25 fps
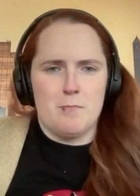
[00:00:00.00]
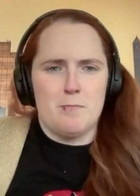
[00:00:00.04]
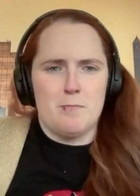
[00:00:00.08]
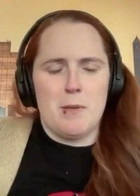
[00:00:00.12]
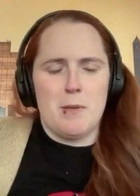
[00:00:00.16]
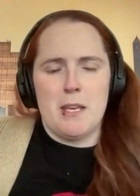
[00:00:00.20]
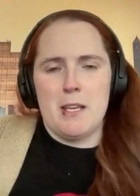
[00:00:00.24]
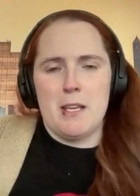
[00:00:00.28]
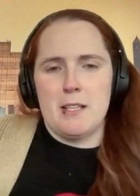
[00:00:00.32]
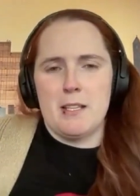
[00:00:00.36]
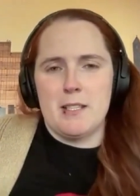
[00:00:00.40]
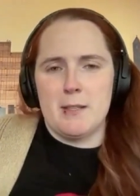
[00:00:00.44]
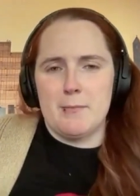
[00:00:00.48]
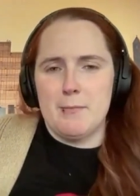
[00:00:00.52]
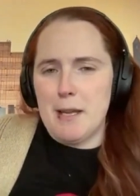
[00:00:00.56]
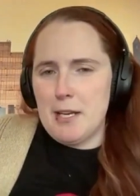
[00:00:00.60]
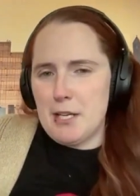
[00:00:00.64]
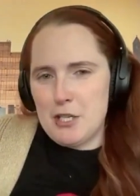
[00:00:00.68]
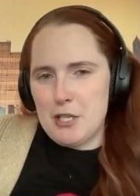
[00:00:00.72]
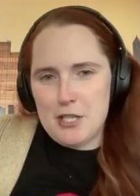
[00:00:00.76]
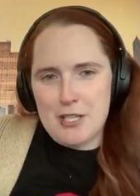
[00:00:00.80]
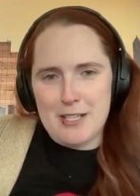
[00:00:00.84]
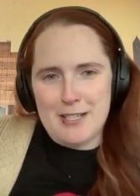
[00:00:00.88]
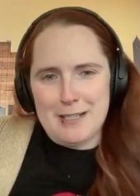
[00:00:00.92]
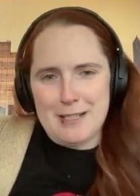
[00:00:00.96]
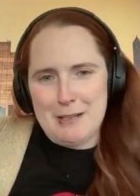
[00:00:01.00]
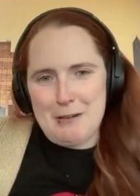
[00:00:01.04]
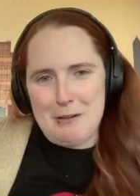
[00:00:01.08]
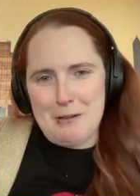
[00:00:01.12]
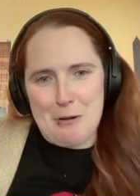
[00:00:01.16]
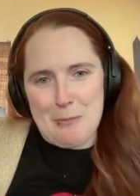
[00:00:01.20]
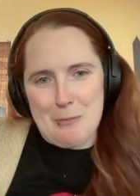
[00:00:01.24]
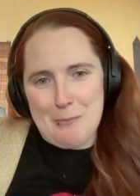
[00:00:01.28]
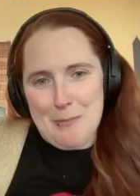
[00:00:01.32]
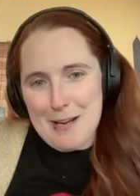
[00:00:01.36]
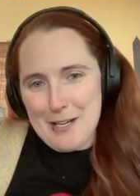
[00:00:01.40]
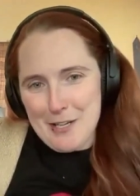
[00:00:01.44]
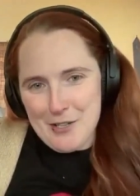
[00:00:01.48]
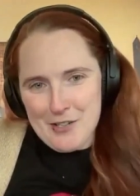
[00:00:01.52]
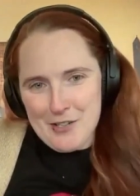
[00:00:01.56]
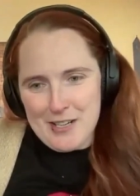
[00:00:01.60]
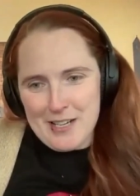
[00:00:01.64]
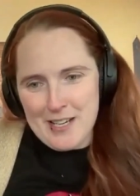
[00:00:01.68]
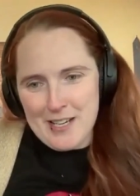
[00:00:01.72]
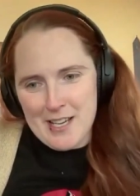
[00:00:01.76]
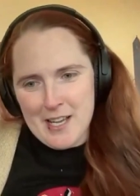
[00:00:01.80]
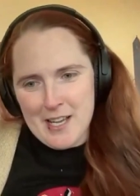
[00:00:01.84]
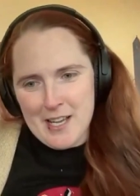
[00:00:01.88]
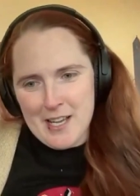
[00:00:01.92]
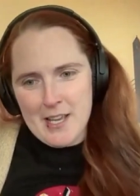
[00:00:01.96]
be it dimension or
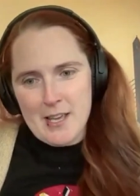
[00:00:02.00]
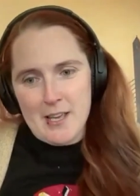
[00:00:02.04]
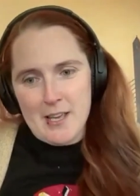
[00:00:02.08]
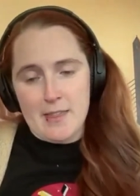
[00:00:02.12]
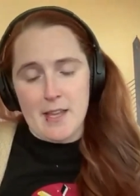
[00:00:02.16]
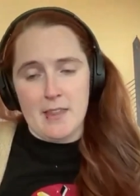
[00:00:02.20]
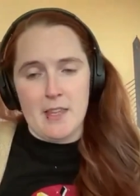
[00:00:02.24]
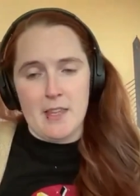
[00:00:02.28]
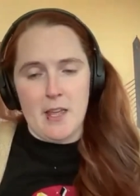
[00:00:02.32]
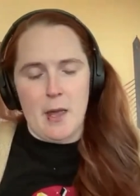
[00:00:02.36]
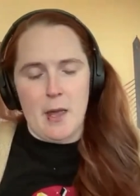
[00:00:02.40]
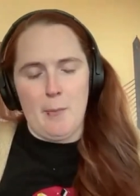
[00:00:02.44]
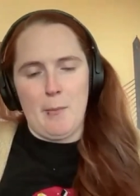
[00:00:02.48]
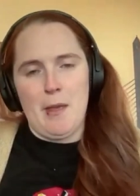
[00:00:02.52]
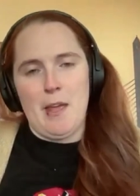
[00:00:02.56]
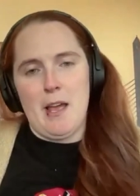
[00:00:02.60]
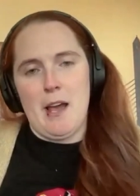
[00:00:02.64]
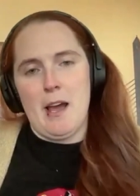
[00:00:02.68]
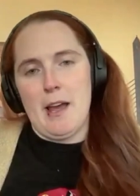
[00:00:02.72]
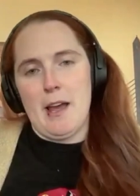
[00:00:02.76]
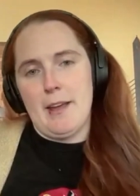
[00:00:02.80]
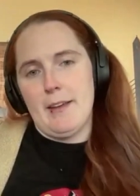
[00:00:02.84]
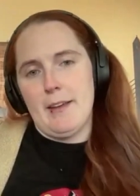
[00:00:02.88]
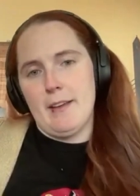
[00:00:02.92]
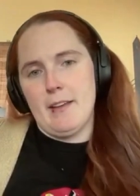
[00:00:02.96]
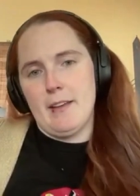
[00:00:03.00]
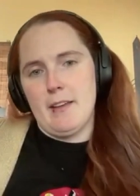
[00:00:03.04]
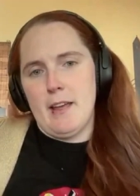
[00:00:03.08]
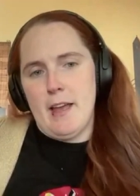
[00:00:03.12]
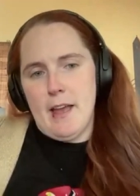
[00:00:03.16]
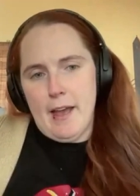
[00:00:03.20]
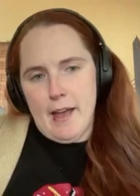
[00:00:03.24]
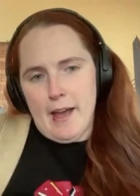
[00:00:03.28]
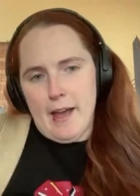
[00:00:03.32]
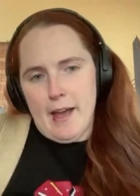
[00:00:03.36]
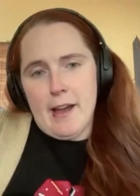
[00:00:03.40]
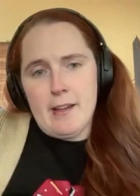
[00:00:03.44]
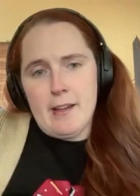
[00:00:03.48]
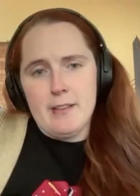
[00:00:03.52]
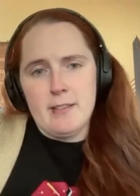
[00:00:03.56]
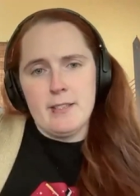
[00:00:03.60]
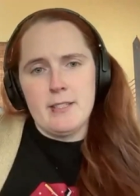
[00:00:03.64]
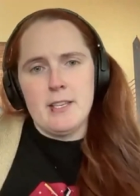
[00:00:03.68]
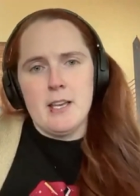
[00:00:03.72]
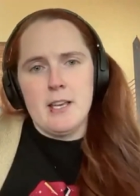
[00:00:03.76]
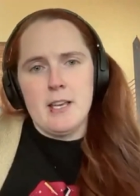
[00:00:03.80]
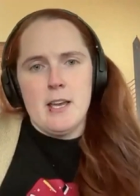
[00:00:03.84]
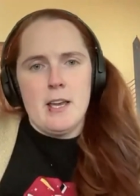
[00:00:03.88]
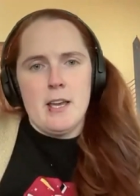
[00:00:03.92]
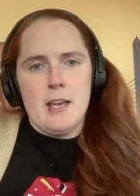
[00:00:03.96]
metric that the API
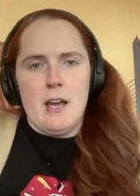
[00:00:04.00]
has,